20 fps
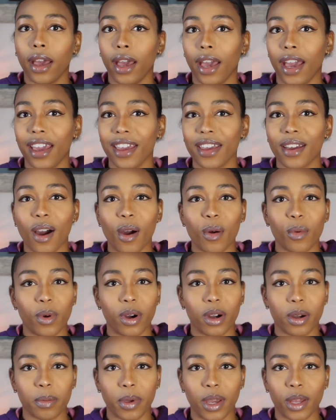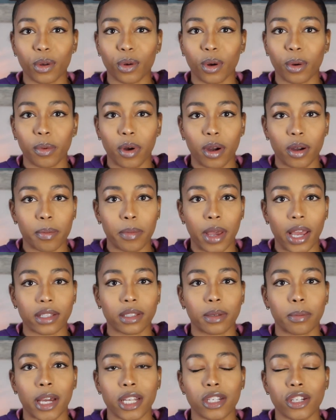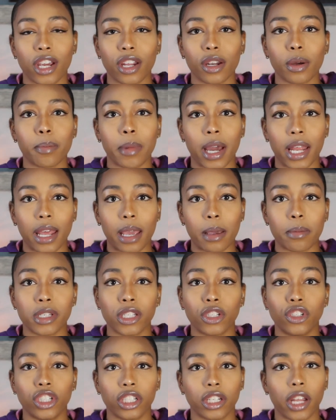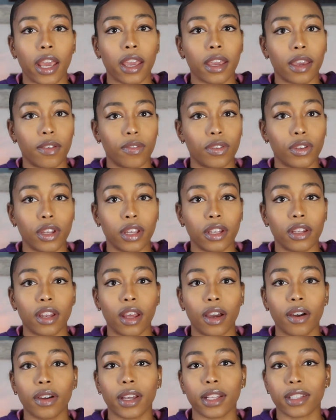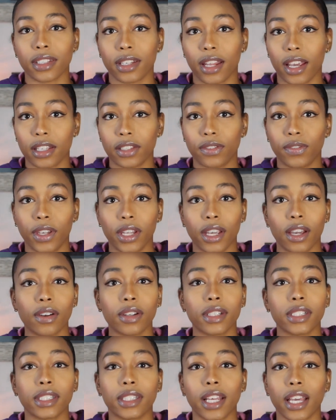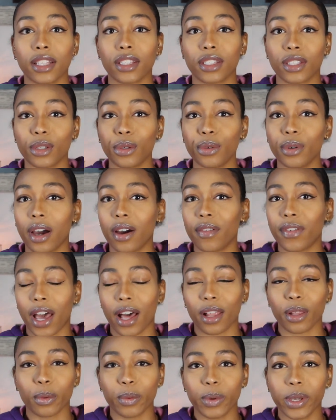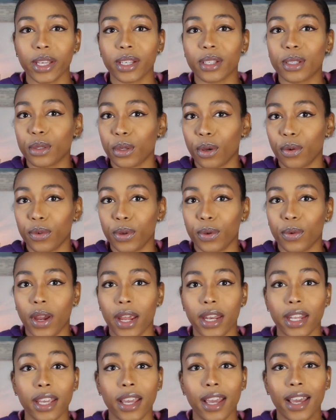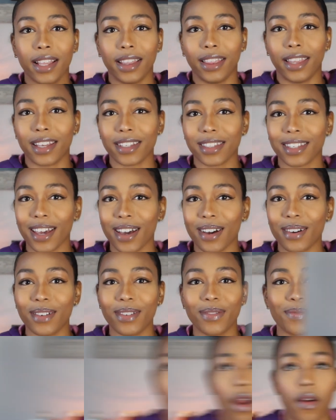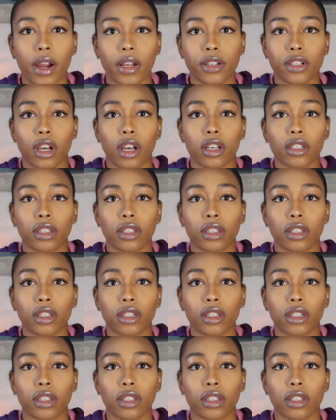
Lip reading: Hey y'all, welcome and or welcome back to my channel. My name is Janae, if you didn't know, and today's video is day two of Halloweek. So if you're ready, let's go. All right, y'all.